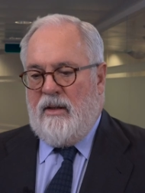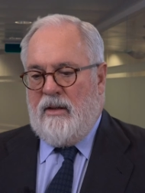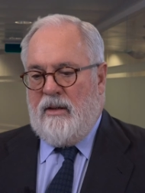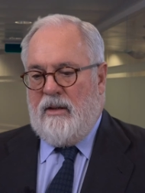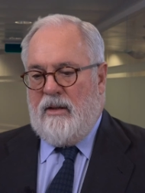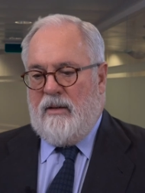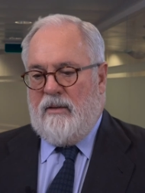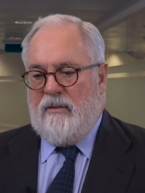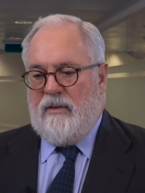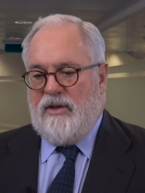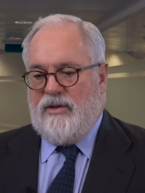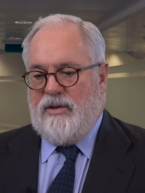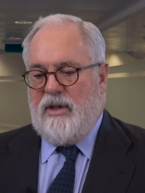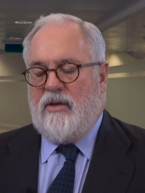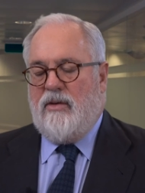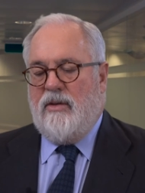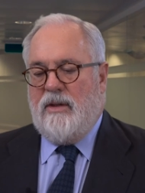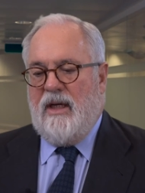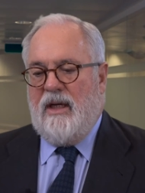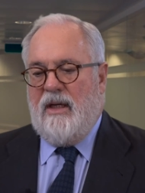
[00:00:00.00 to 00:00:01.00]
The
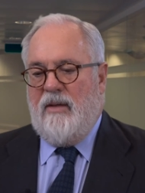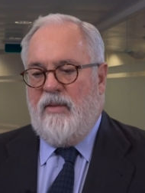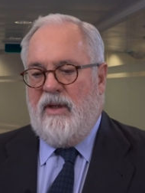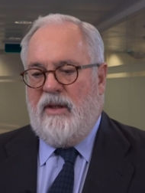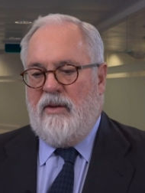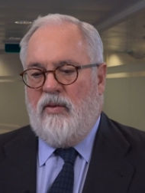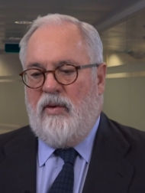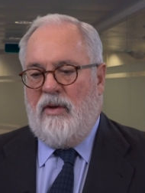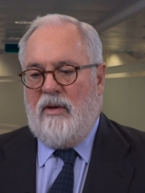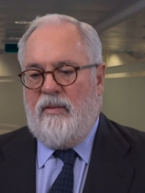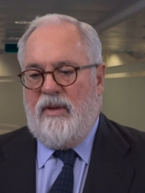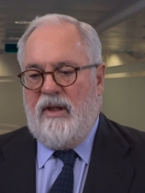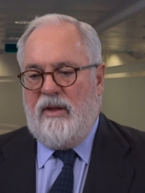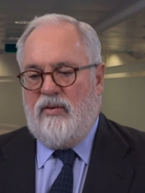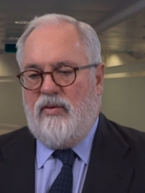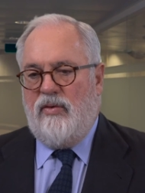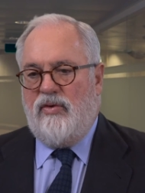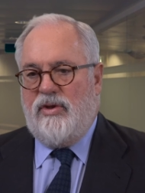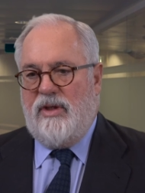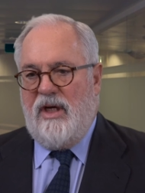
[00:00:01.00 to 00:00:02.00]
second element will be
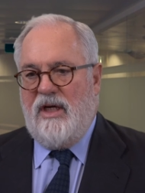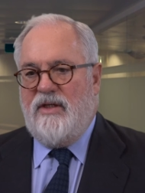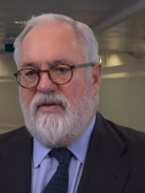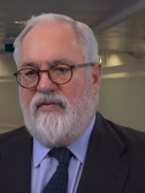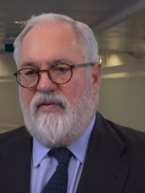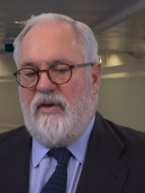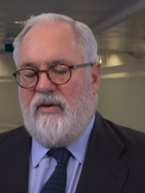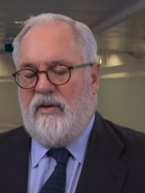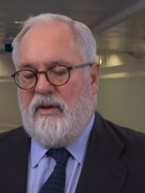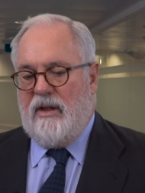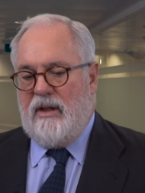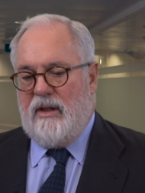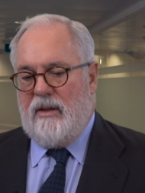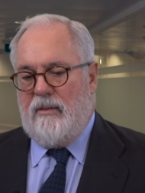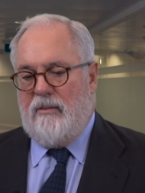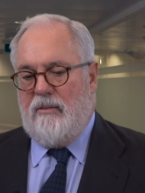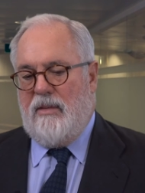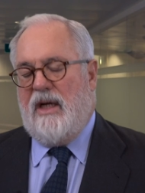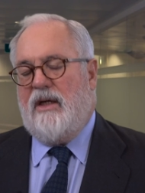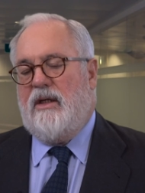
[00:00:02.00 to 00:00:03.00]
to change from a
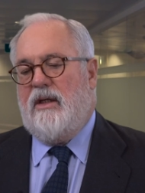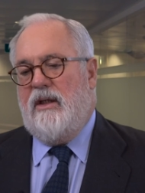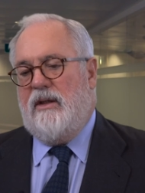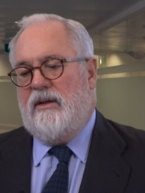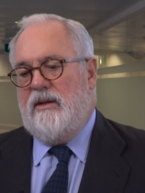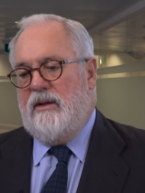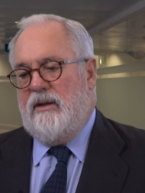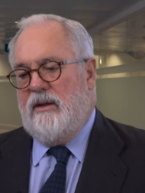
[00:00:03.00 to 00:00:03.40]
market